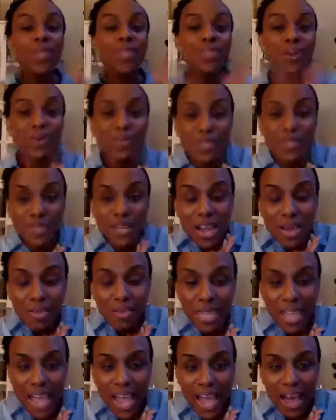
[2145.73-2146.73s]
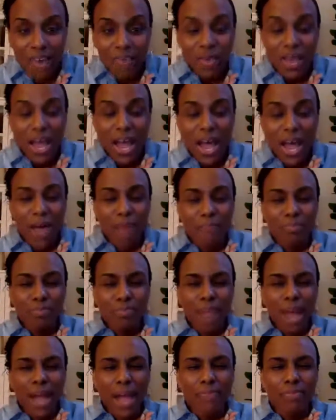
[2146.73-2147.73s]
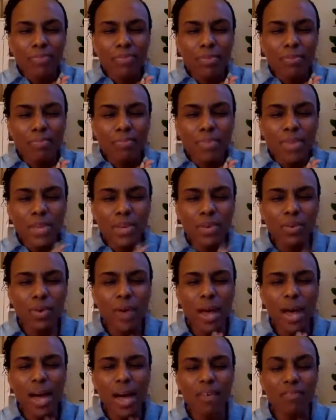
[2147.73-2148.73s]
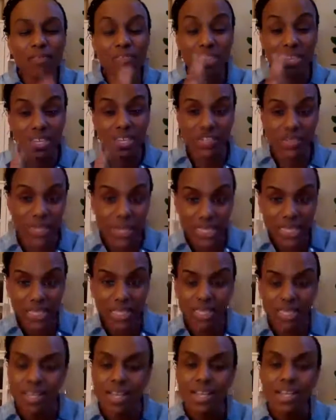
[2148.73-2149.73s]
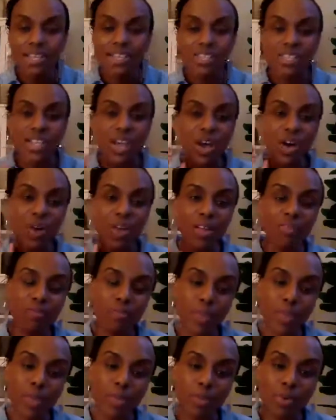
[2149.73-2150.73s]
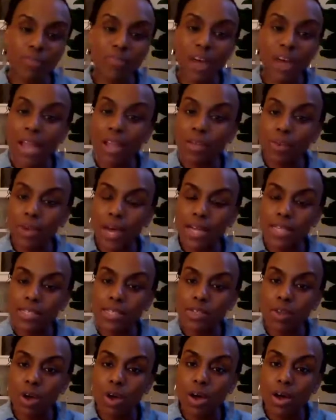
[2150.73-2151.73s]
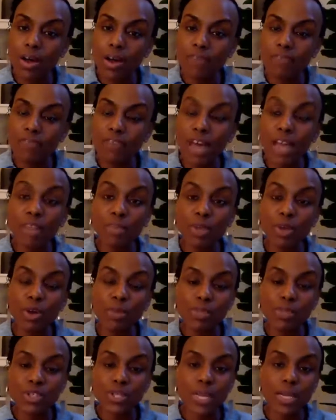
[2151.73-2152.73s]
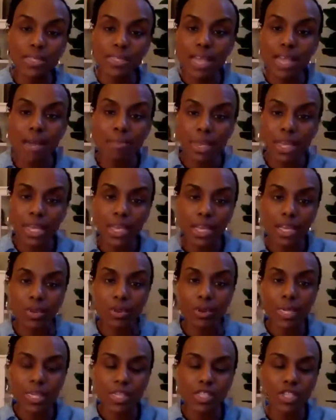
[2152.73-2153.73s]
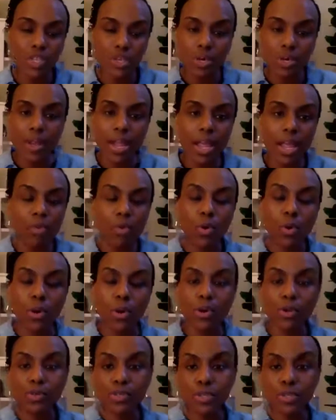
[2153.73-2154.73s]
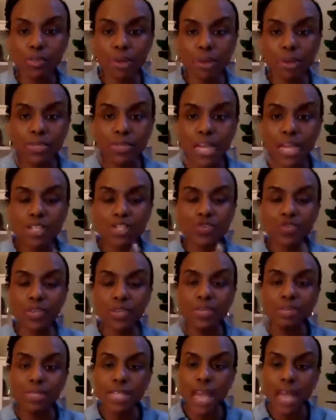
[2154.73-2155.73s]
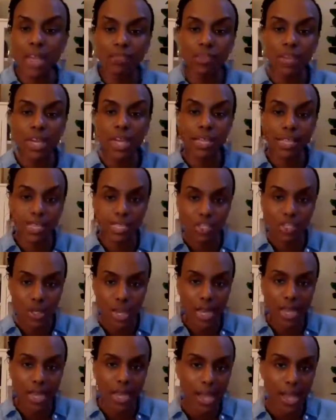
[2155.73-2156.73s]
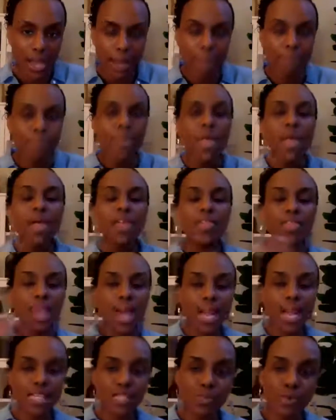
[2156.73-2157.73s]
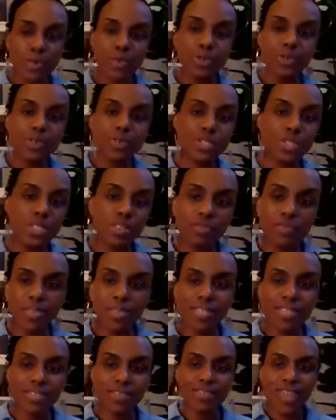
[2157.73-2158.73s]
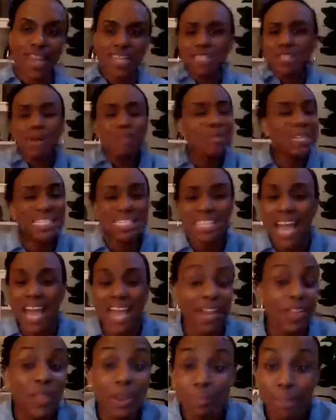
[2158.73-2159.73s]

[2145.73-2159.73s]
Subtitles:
those are coming out by the middle of this year. So if people follow me on Michelle.McKinney on Instagram or go to the website dreams-unleashed.com, that's where you'll see the release of that. Excited. They're